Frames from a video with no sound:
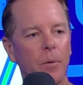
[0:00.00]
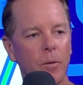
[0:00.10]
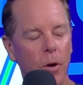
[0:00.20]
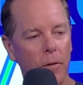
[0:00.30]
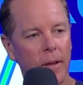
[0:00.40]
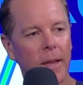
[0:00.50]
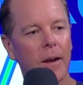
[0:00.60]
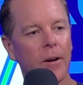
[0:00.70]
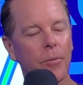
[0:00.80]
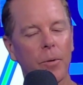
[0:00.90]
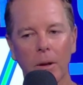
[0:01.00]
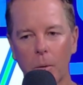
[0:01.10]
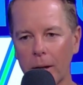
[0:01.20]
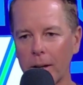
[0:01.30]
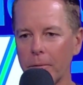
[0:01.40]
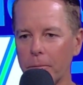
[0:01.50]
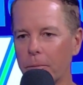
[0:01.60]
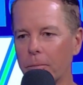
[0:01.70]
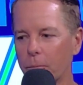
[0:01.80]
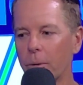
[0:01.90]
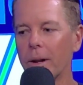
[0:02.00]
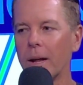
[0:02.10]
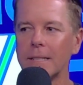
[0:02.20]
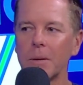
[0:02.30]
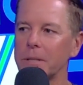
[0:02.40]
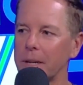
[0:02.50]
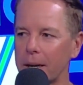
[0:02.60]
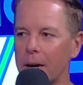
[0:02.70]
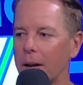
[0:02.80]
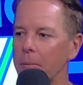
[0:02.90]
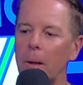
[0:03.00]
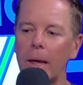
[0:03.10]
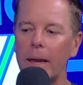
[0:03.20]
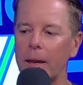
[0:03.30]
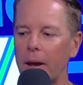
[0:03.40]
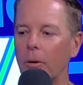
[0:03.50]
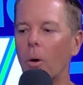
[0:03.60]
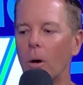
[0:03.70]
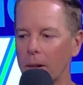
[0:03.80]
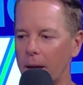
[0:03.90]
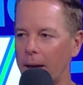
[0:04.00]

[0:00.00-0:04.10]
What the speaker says: I moved over here really quickly, realized I wasn't going to cut it playing at all.